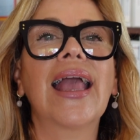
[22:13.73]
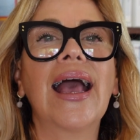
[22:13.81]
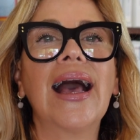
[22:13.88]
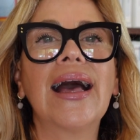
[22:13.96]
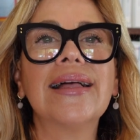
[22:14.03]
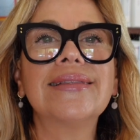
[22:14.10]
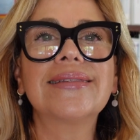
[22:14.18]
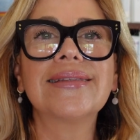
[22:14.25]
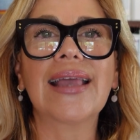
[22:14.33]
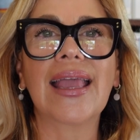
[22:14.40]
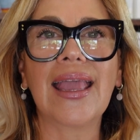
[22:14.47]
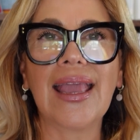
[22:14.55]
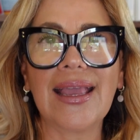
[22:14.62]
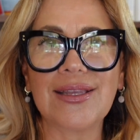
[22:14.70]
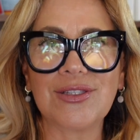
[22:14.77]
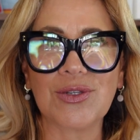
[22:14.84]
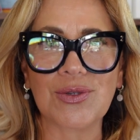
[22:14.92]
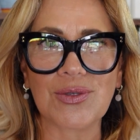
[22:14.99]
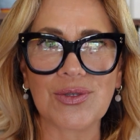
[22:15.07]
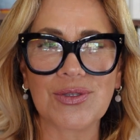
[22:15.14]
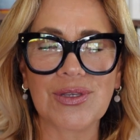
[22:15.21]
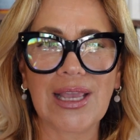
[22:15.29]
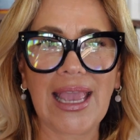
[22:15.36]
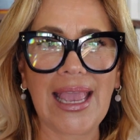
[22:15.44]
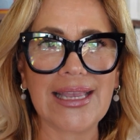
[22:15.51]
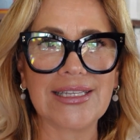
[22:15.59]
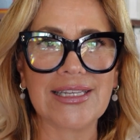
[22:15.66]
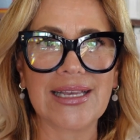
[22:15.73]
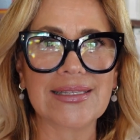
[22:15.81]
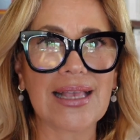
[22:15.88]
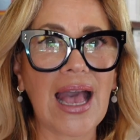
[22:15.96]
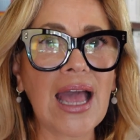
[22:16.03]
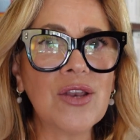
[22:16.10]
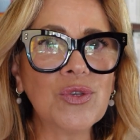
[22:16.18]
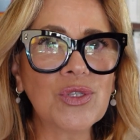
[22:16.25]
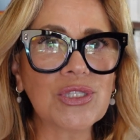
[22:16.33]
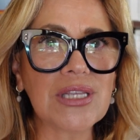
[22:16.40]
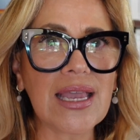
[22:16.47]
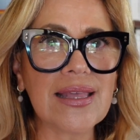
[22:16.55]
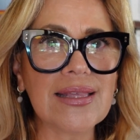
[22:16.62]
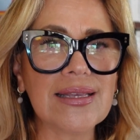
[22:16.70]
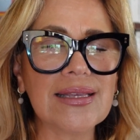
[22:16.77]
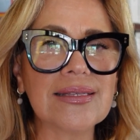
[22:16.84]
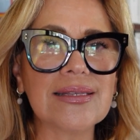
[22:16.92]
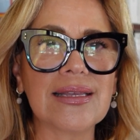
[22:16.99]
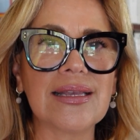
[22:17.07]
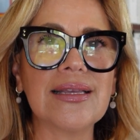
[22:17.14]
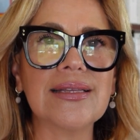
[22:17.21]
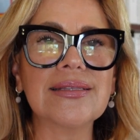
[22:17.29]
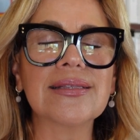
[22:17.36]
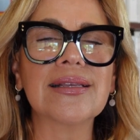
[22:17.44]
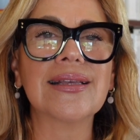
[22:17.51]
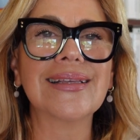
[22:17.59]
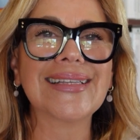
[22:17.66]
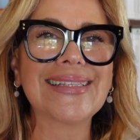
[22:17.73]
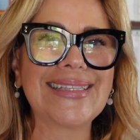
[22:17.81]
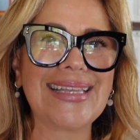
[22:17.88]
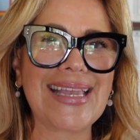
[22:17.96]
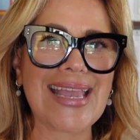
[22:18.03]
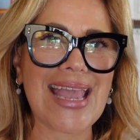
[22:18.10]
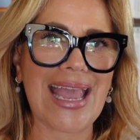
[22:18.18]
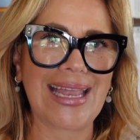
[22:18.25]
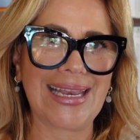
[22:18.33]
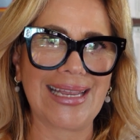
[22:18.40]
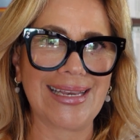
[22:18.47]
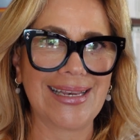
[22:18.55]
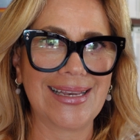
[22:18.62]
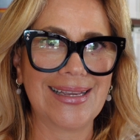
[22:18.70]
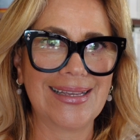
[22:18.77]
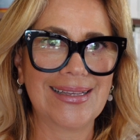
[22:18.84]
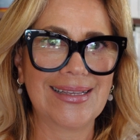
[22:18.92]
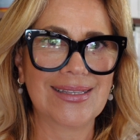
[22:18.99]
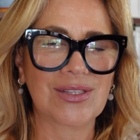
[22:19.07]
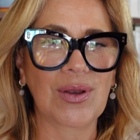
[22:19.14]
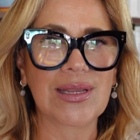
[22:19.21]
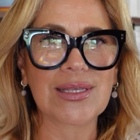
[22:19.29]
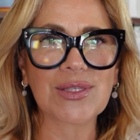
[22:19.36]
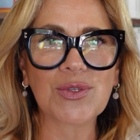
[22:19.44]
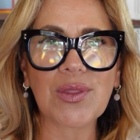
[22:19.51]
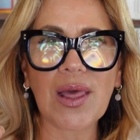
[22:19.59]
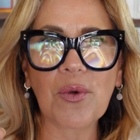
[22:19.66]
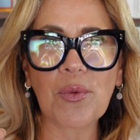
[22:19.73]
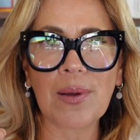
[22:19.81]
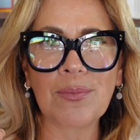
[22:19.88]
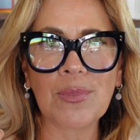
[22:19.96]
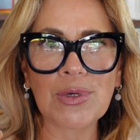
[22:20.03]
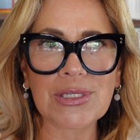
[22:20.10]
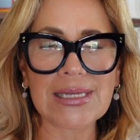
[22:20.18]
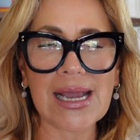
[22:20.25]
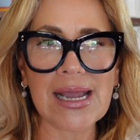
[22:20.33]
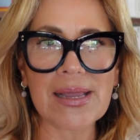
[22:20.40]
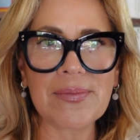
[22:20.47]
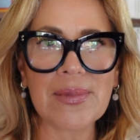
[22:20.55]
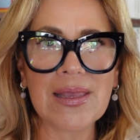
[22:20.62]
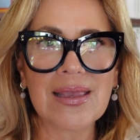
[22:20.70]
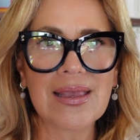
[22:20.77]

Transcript: And ellos, ellas, and ustedes is tienen. So let's do that one more time.